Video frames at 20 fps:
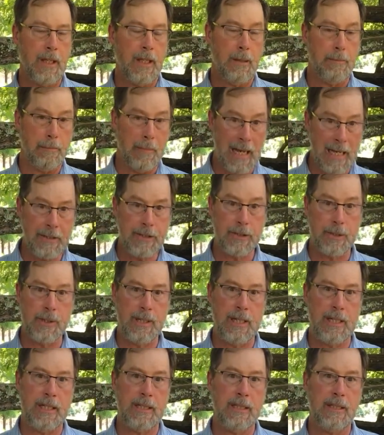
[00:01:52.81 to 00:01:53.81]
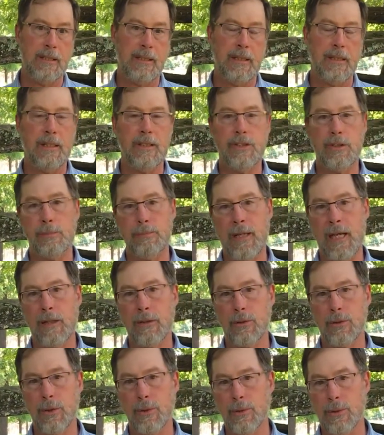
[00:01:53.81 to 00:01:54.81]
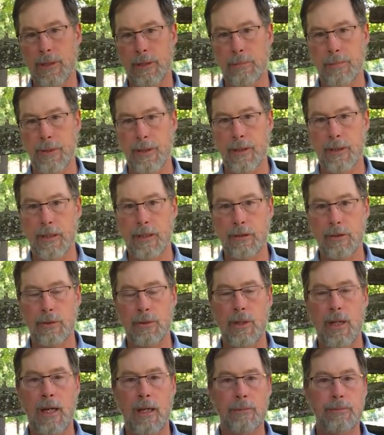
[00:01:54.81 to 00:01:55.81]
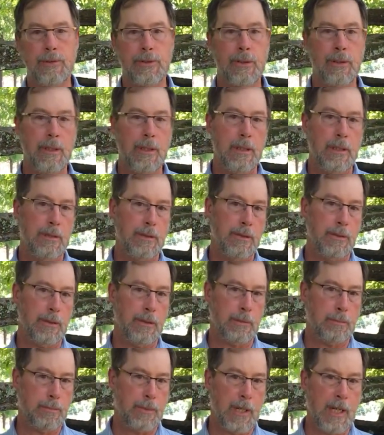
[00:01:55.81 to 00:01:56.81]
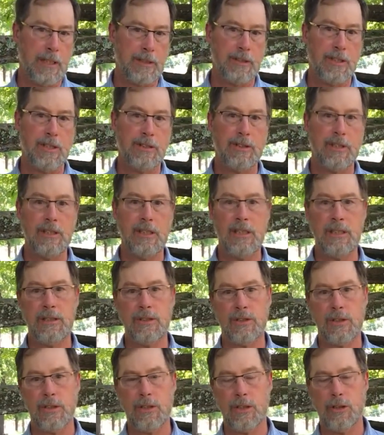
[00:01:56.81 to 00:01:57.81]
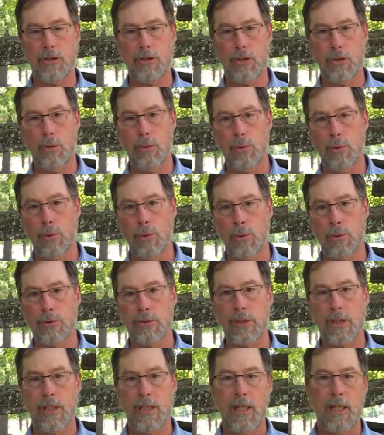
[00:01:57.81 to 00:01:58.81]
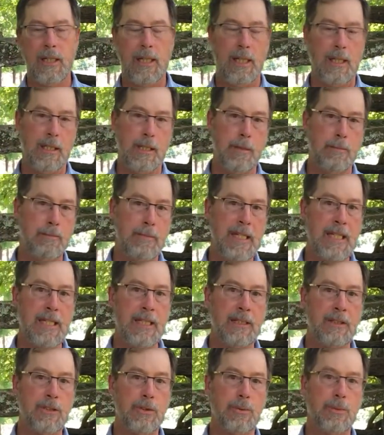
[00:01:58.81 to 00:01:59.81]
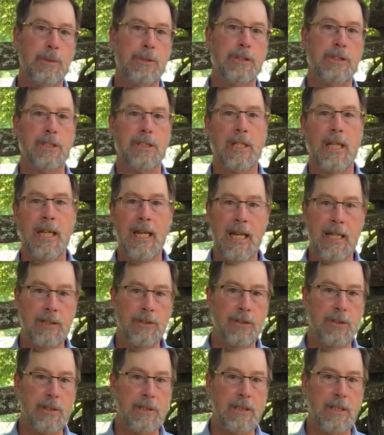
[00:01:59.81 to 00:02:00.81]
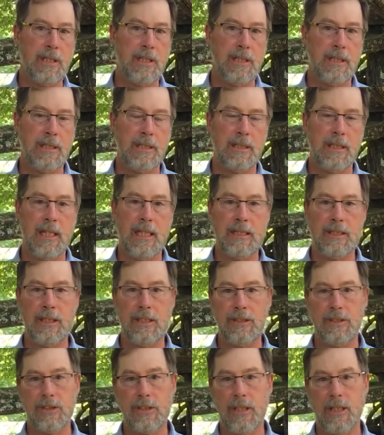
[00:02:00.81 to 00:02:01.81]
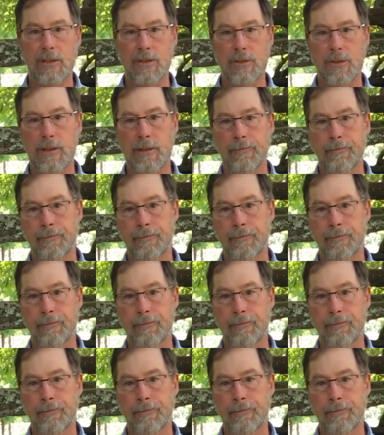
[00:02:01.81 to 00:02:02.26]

My trade is about growing period crops through the processes and the tools and the means which they actually did it in the 18th century.